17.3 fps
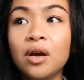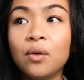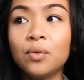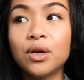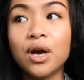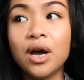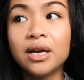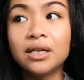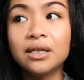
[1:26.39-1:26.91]

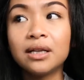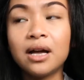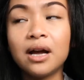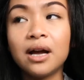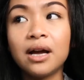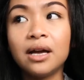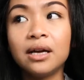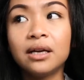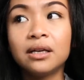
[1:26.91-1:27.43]
We got in
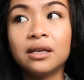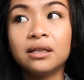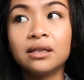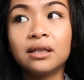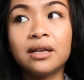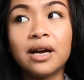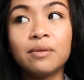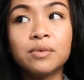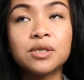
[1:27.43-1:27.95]
line.
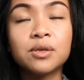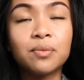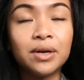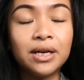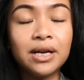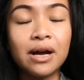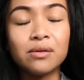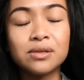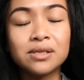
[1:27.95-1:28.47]
The line was
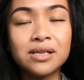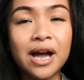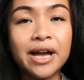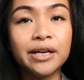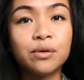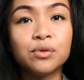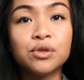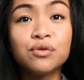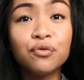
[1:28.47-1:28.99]
already outside,
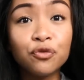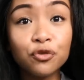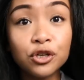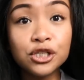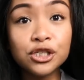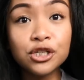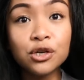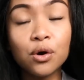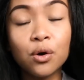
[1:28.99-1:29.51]
and it was
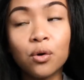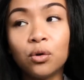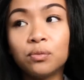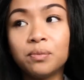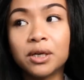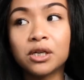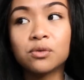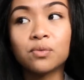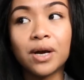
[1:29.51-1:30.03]
freezing cold
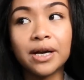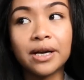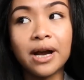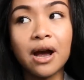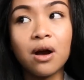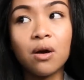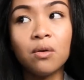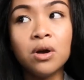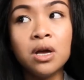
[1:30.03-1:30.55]
because right
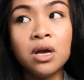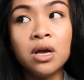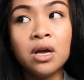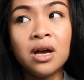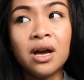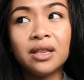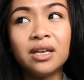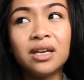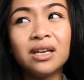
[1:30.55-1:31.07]
now,
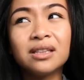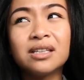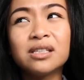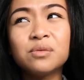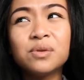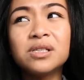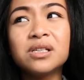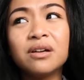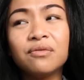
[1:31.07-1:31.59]
I think
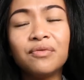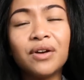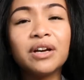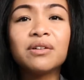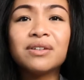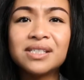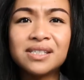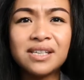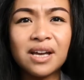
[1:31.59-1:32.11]
this was on
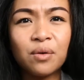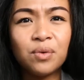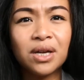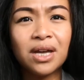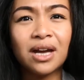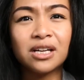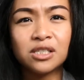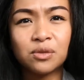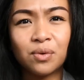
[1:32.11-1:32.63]
Veterans Day
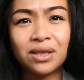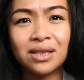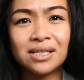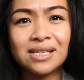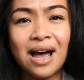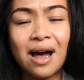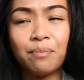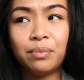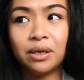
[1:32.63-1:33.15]
weekend is when
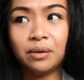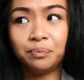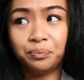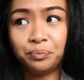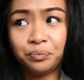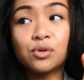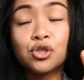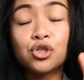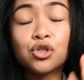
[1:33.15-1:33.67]
this happened.
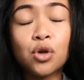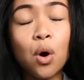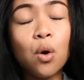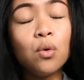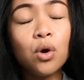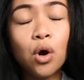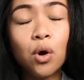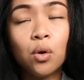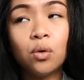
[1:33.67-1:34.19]
It was
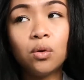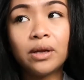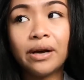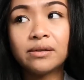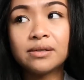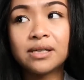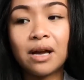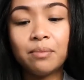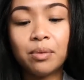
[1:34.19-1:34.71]
so cold
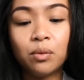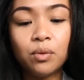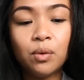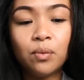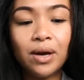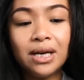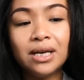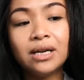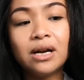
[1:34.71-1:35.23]
outside, but
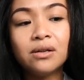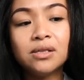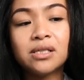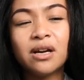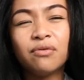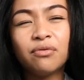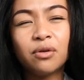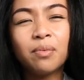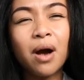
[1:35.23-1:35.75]
we waited
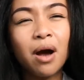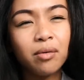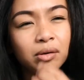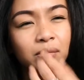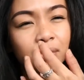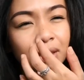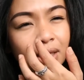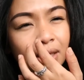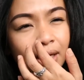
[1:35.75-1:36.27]
outside for
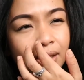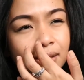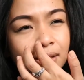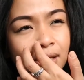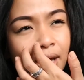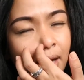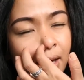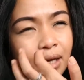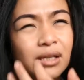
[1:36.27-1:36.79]
probably like
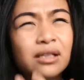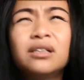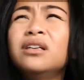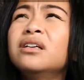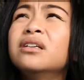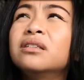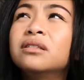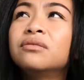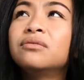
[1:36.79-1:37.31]

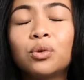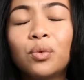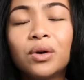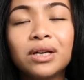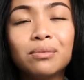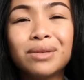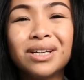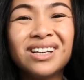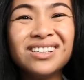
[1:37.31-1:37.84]
10,
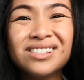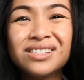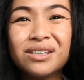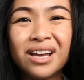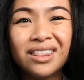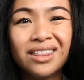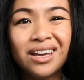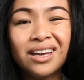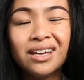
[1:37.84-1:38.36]
20 minutes,
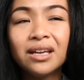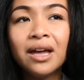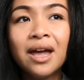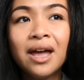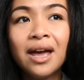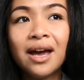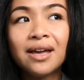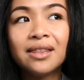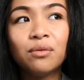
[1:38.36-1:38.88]
I think.
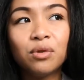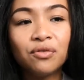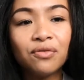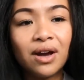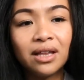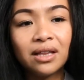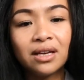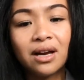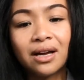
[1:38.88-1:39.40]
And then we
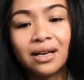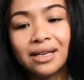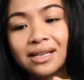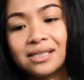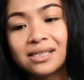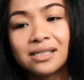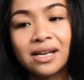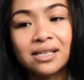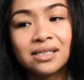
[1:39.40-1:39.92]
finally got
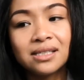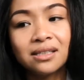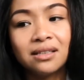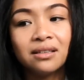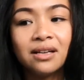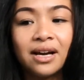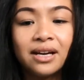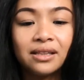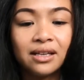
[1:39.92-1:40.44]
inside to the
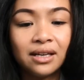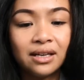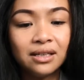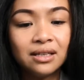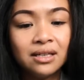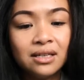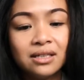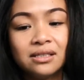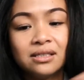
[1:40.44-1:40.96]
line that
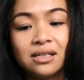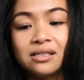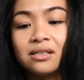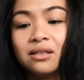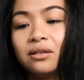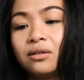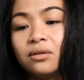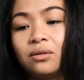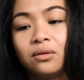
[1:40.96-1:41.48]
does a
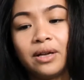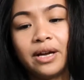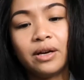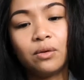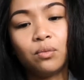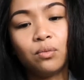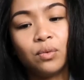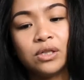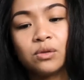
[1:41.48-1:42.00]
little, like,
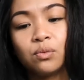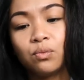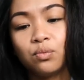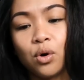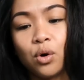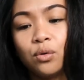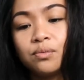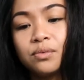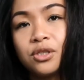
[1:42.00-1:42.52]
it's
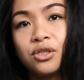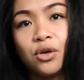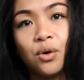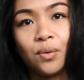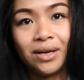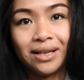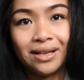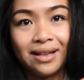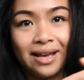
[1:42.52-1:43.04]
roped
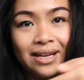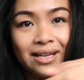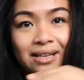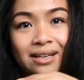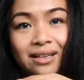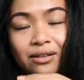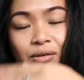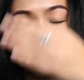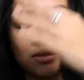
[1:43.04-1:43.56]
going like
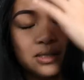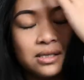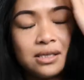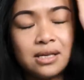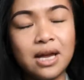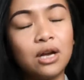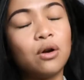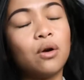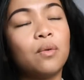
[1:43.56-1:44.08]
a little
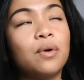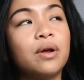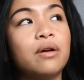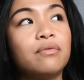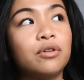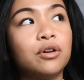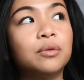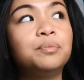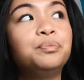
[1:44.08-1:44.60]
snake or
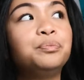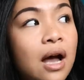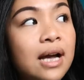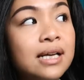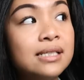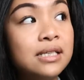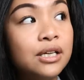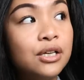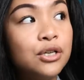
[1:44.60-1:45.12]
whatever.
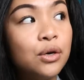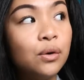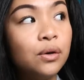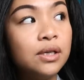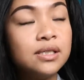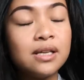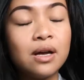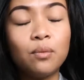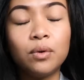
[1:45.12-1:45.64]
I did
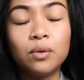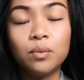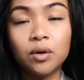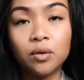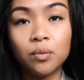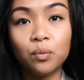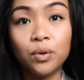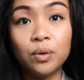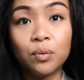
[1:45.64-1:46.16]
notice that when
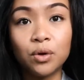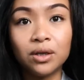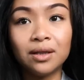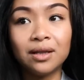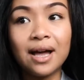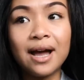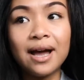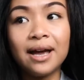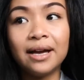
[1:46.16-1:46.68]
we were in
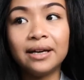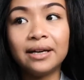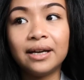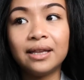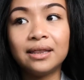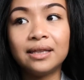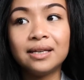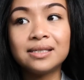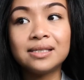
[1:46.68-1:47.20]

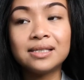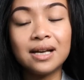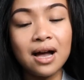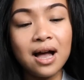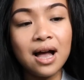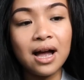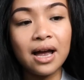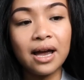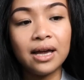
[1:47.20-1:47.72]
line, this
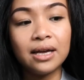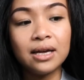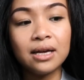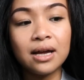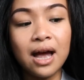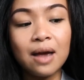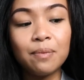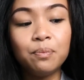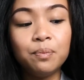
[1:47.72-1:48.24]
guy,
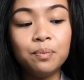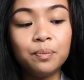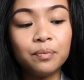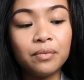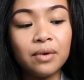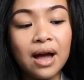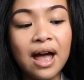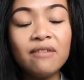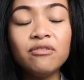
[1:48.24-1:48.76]
I
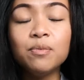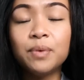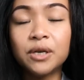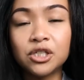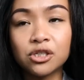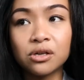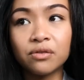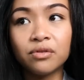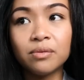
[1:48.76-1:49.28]
have a
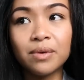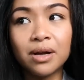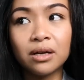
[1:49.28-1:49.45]
picture of him.